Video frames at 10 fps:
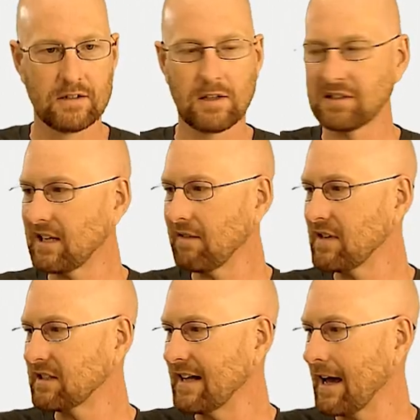So let's save
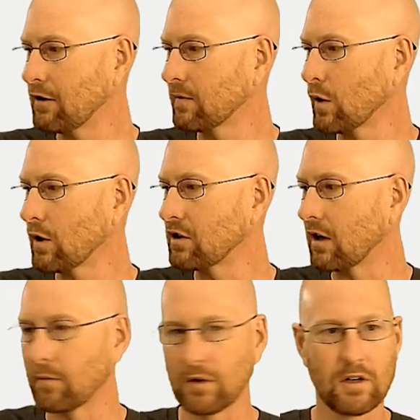this and head over to our
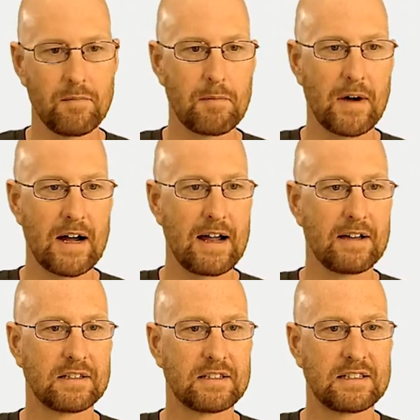terminal. I'm in my
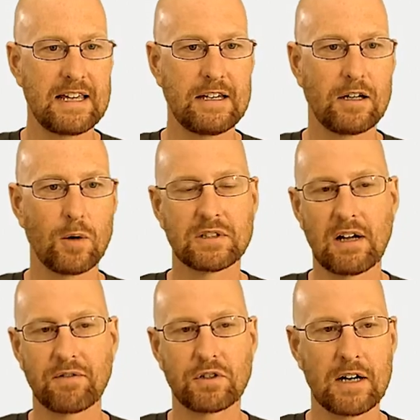C Go
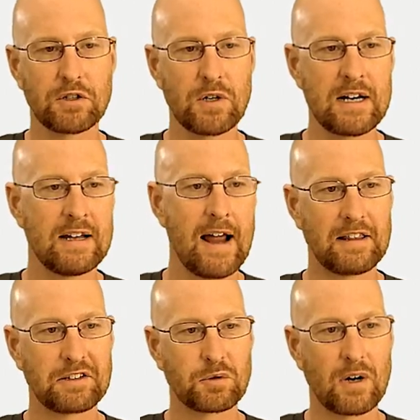stuff directory,
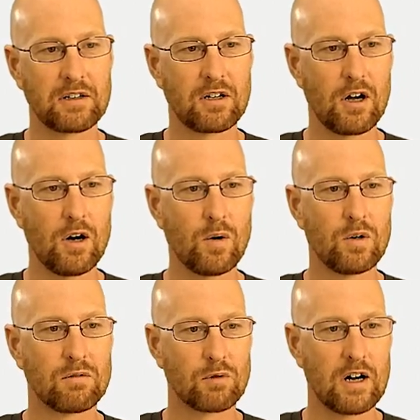and let's run
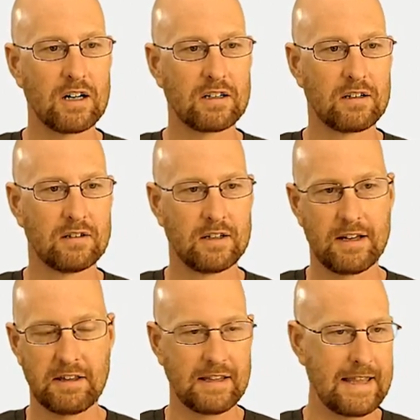go run, and
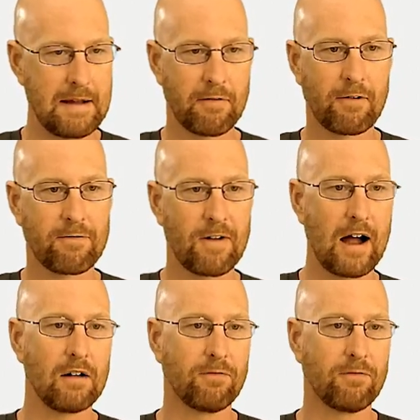then the name of our file,